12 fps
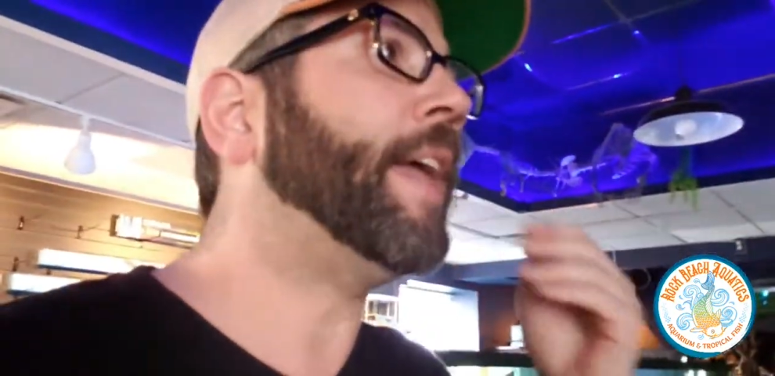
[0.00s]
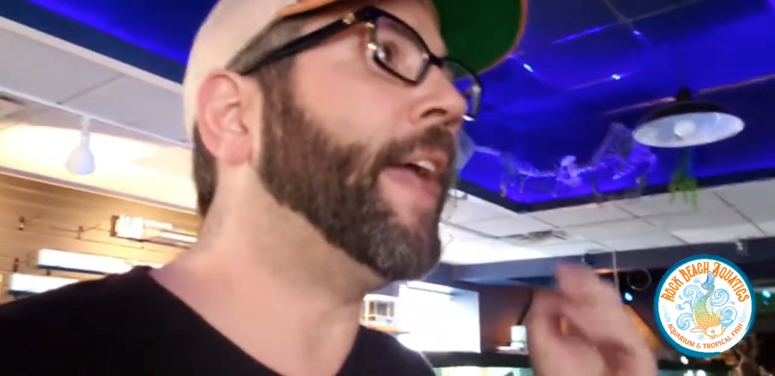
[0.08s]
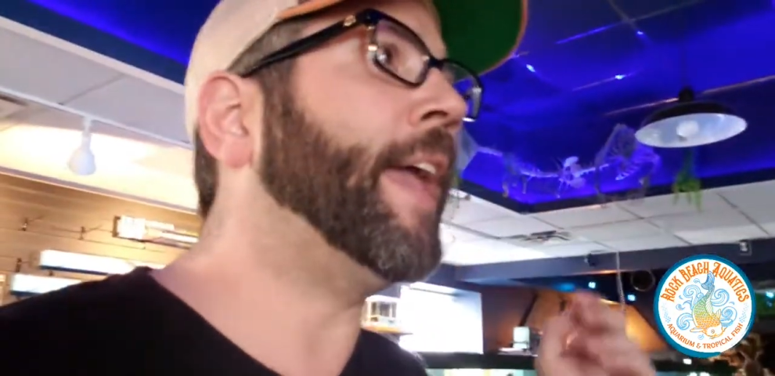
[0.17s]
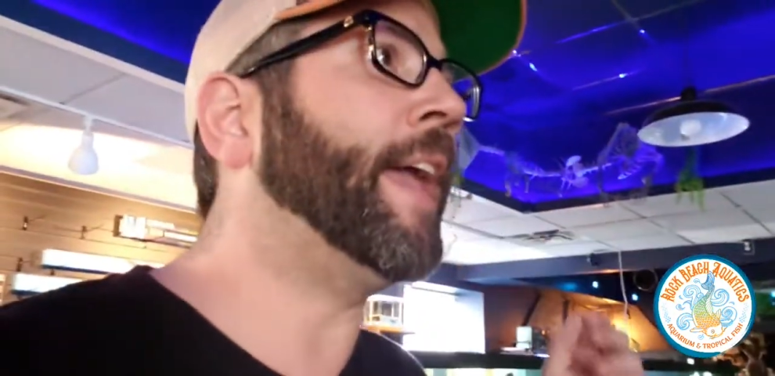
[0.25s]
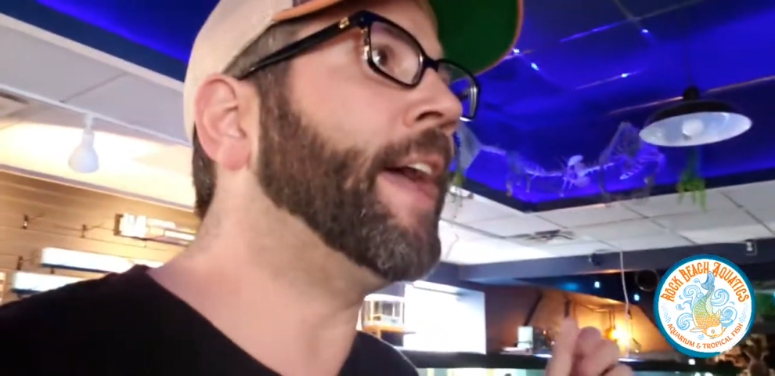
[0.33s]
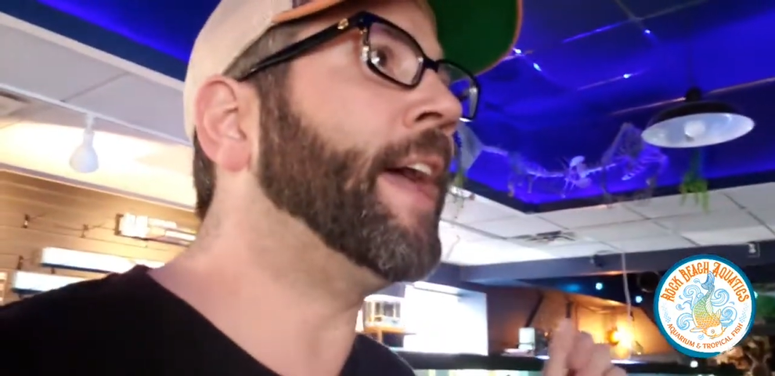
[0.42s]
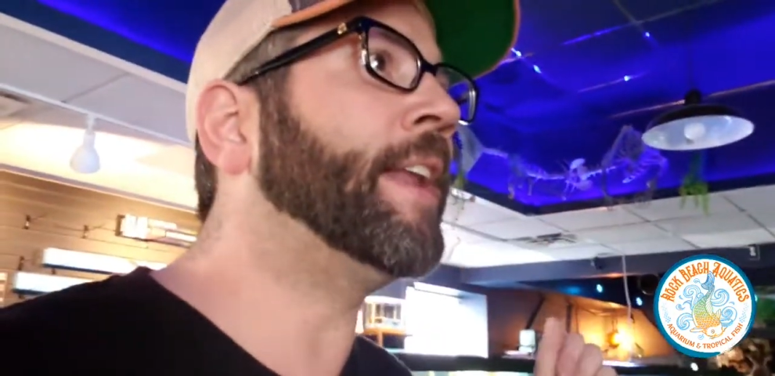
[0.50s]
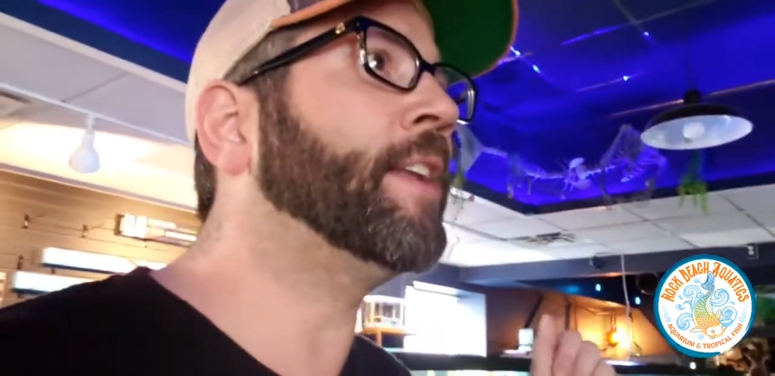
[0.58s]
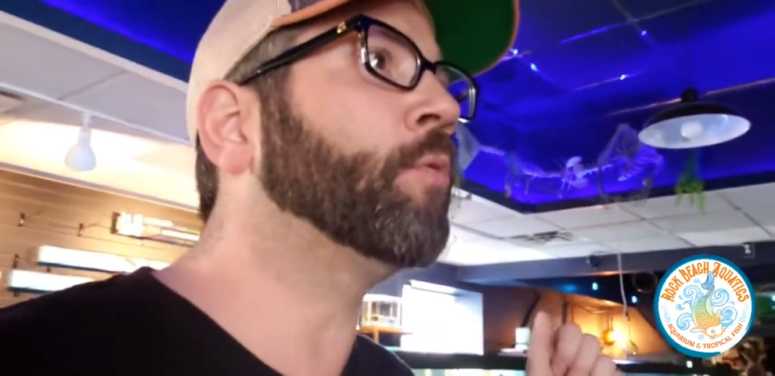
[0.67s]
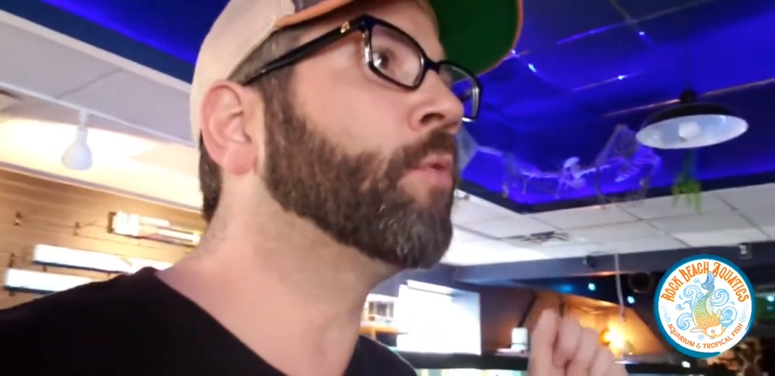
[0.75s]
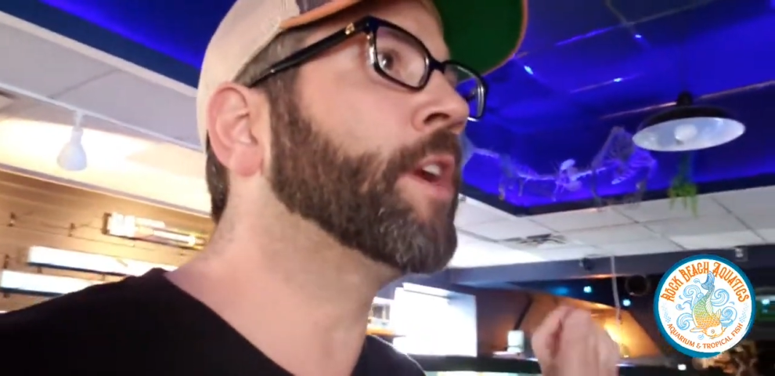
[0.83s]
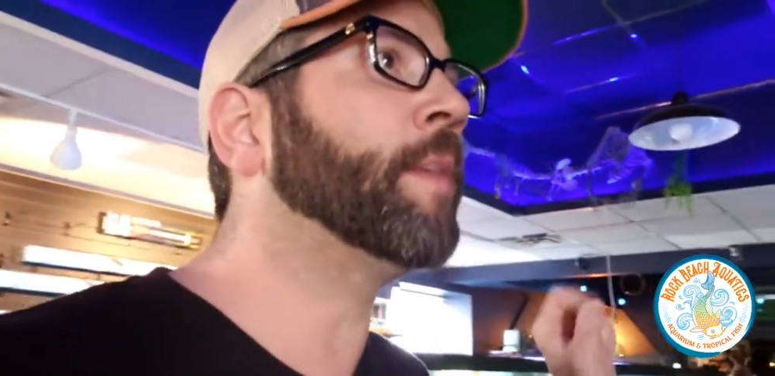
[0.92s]
and
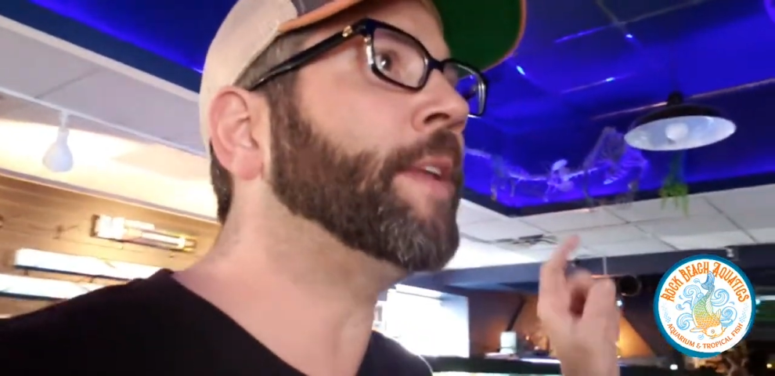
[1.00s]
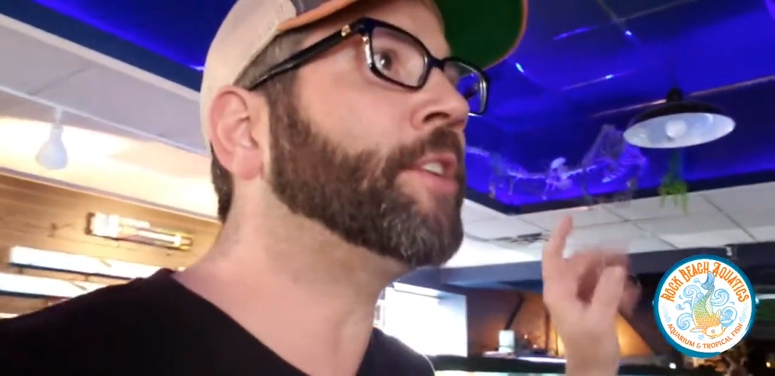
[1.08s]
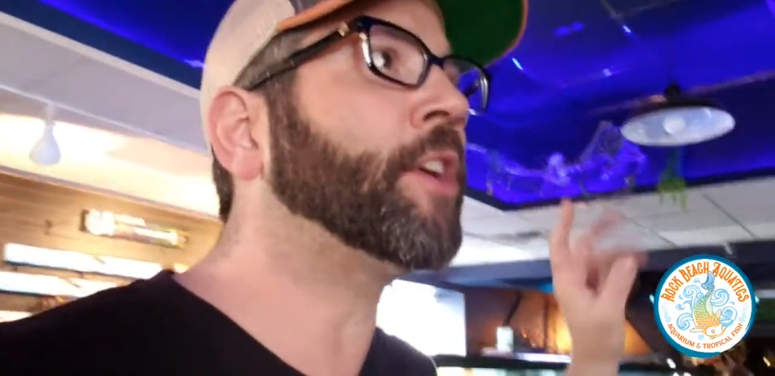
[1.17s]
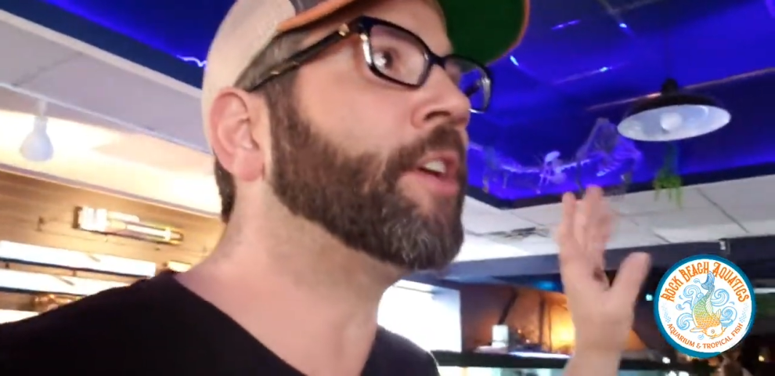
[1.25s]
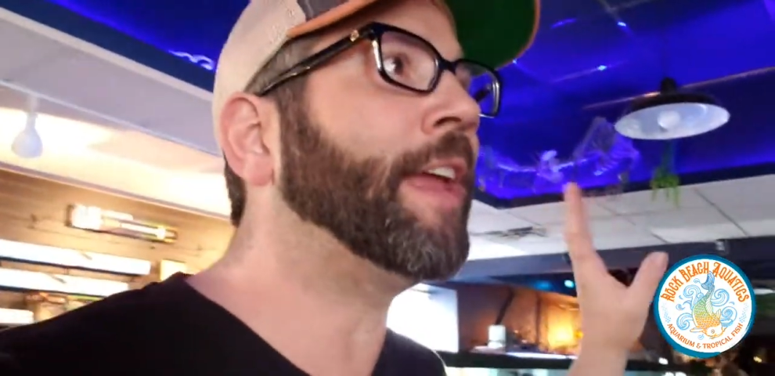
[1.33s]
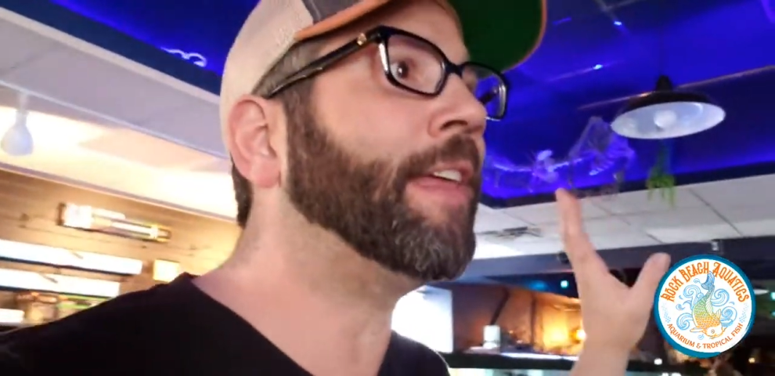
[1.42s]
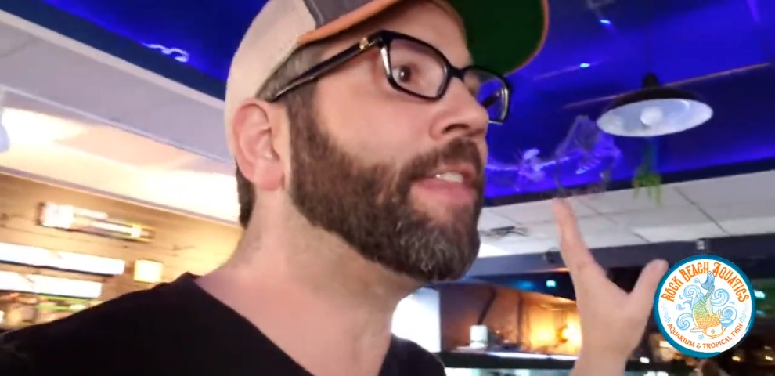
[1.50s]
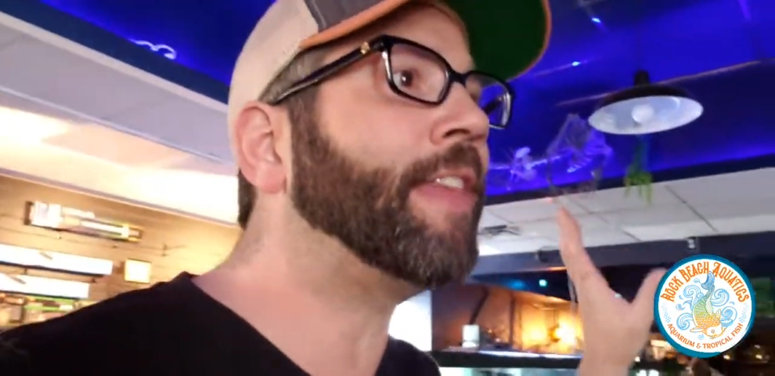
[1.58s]
we're going to be turning